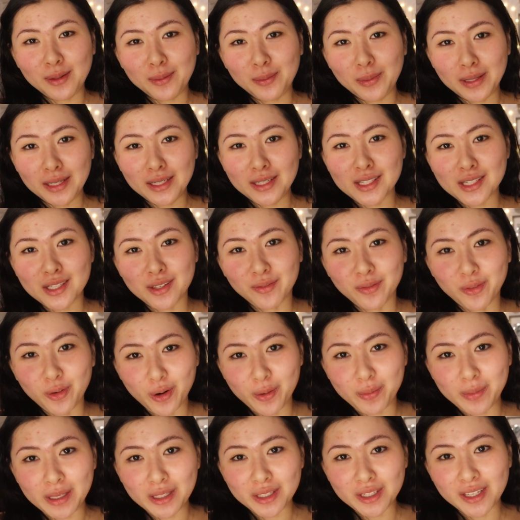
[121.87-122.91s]
it was
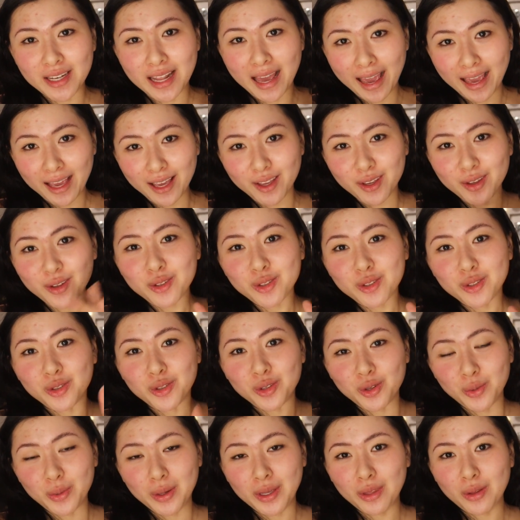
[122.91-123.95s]
for me today
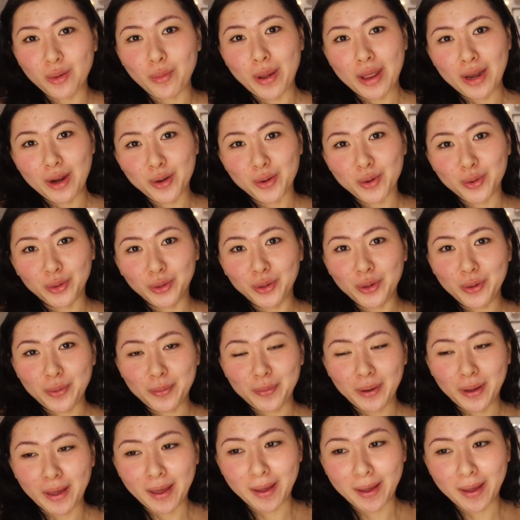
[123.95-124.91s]
doing the way to hula hoop,